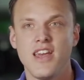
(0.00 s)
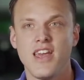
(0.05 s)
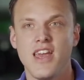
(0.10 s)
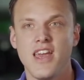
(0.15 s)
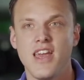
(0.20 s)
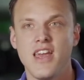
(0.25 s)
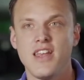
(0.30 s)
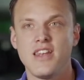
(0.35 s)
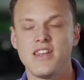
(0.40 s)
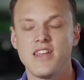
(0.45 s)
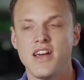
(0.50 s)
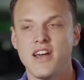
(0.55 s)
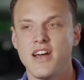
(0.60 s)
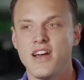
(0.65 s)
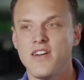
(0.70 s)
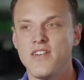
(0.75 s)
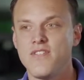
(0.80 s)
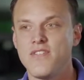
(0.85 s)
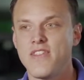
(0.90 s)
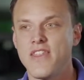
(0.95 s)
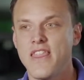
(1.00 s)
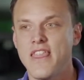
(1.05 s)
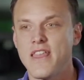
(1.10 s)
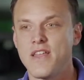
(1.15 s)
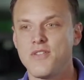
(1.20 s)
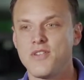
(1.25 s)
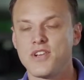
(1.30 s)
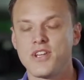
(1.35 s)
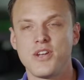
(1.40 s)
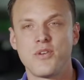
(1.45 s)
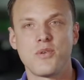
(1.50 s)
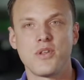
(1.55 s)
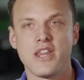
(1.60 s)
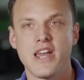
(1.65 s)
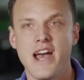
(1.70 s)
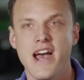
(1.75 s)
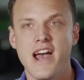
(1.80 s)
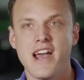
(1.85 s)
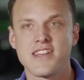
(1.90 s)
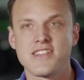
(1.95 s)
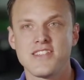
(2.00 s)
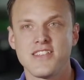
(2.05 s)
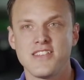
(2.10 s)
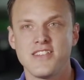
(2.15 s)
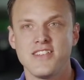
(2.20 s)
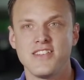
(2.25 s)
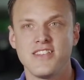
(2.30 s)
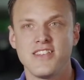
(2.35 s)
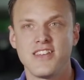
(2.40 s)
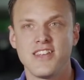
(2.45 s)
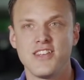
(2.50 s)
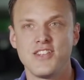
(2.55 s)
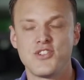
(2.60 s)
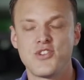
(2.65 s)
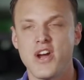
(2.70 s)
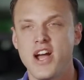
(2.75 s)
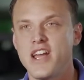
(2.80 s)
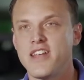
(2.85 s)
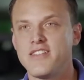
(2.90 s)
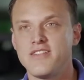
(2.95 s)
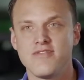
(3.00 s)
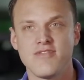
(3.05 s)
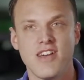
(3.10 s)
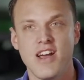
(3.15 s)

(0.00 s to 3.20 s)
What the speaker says: and we were going to relax and try.